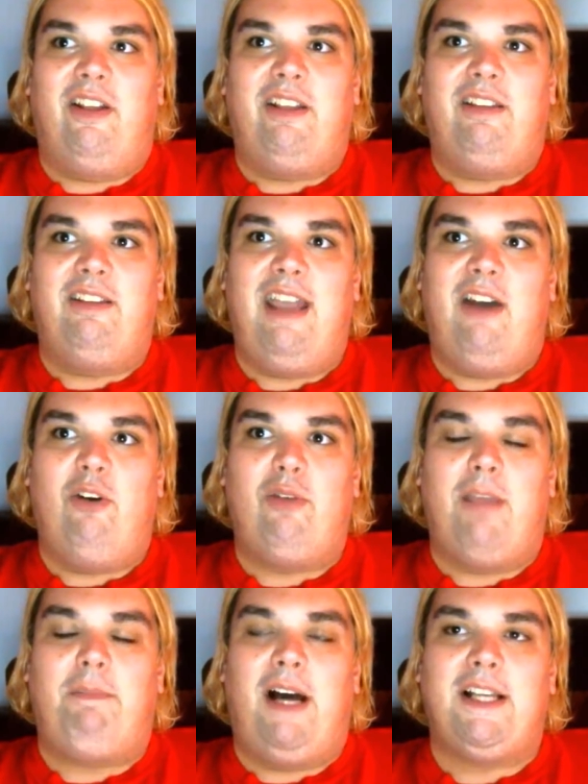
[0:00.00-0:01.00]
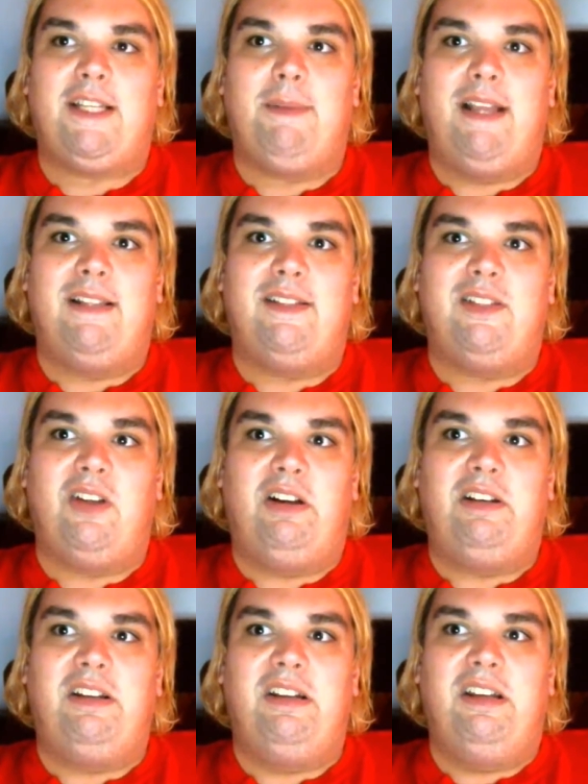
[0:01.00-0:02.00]
yeah, okay, Boxman's
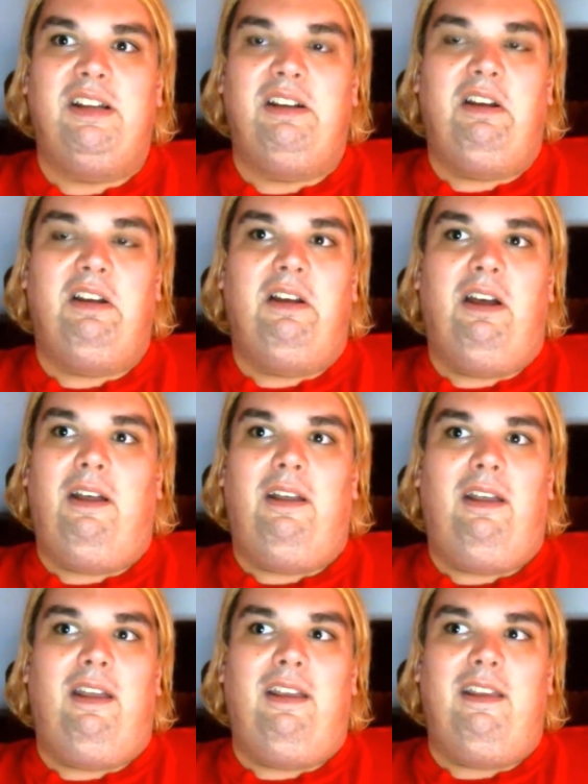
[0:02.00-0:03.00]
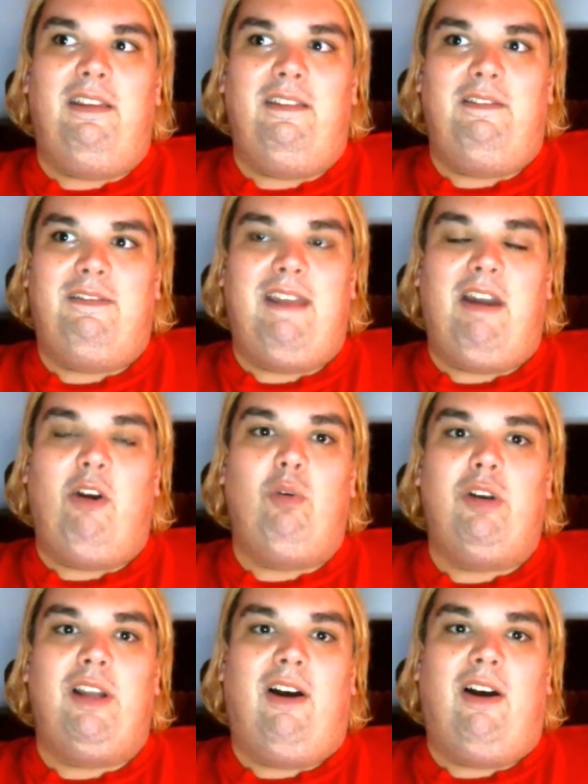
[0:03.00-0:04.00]
done. Darrell
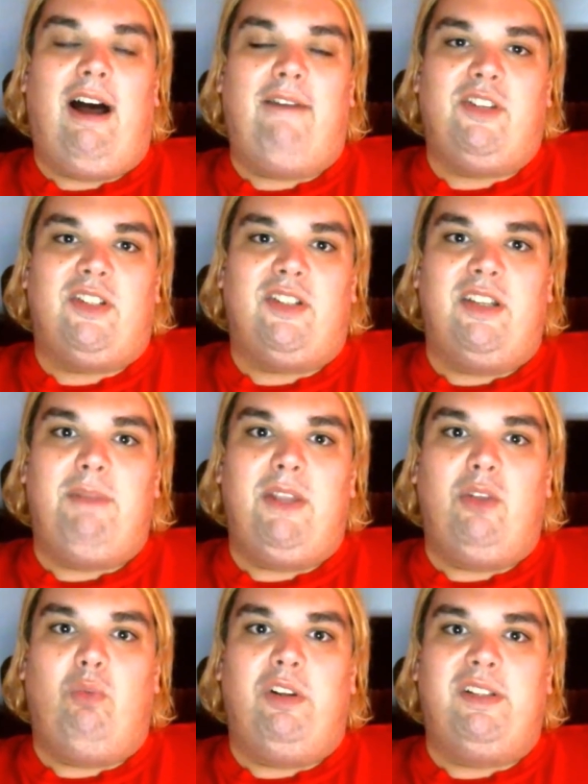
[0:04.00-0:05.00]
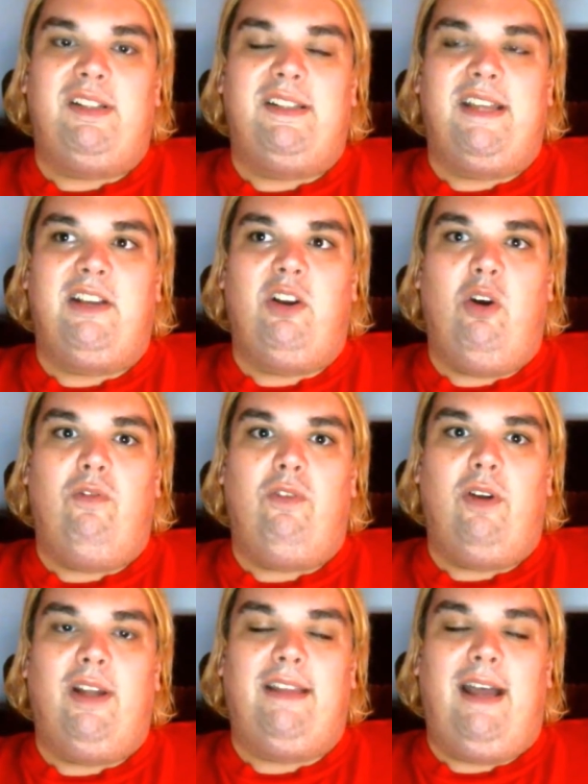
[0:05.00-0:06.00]
would obviously be the one to take over
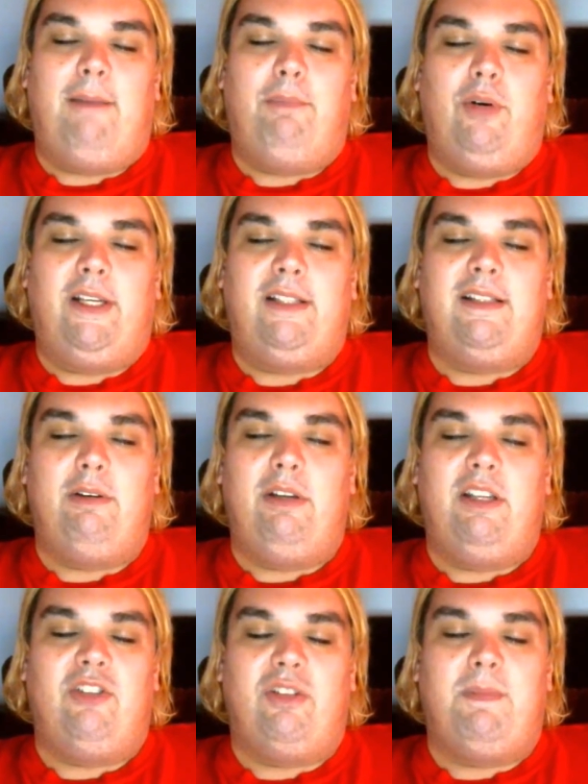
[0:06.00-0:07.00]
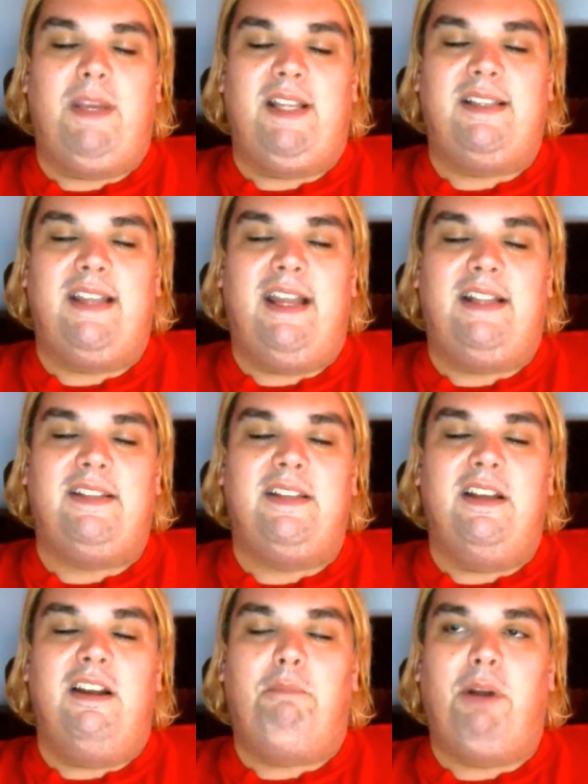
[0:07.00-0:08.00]
at that point. It, it just made sense.
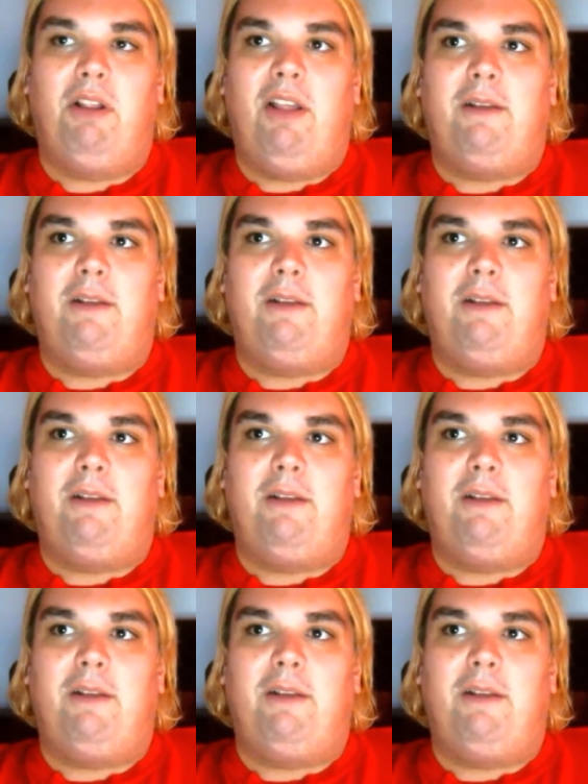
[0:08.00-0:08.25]
But like